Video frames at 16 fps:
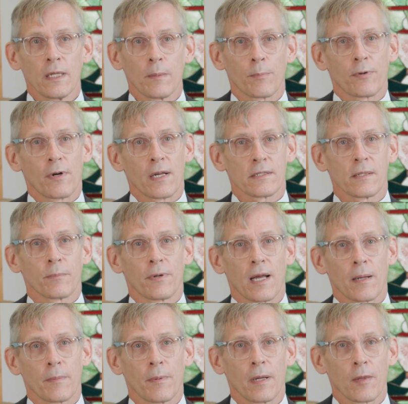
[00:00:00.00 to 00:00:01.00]
impressed and
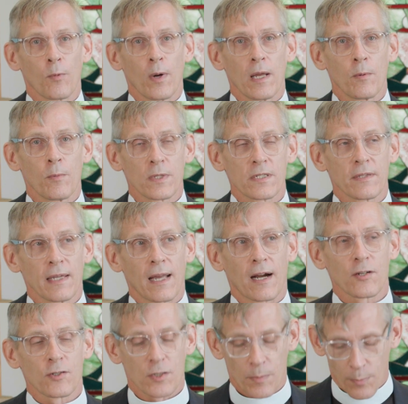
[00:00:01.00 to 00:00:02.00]
proud by the way in which they
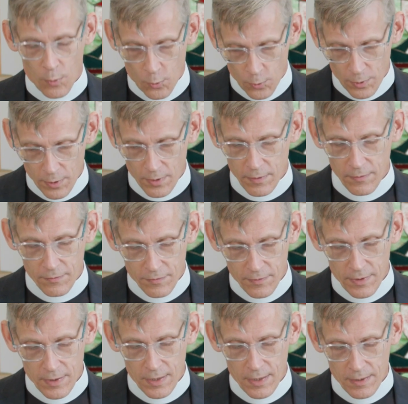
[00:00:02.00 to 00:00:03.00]
are supportive
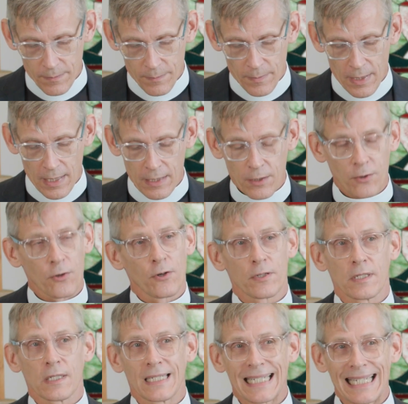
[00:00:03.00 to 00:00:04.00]
and
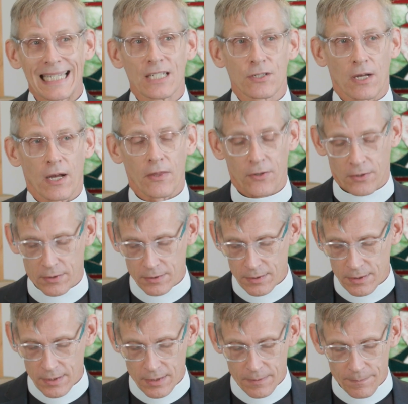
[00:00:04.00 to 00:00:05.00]
encouraging to each other.
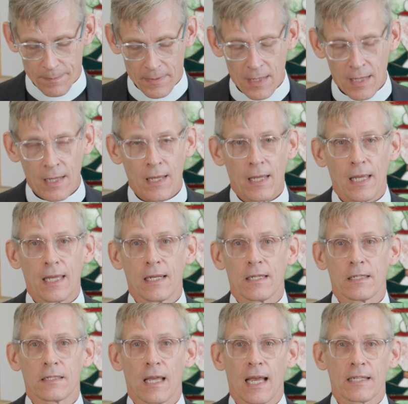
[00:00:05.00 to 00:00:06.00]
It
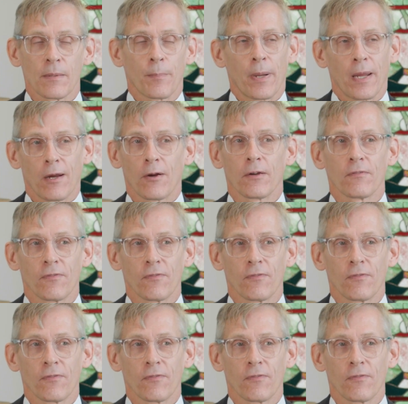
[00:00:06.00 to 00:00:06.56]
is, as a parent,